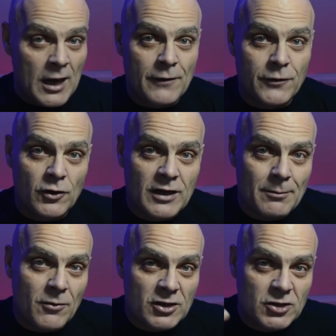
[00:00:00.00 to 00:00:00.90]
If you can
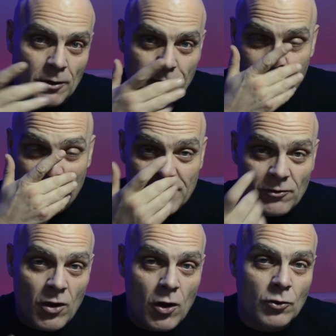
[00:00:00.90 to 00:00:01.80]
get my top 3 in
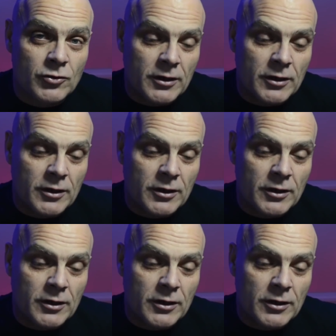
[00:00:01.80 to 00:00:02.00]
the right order,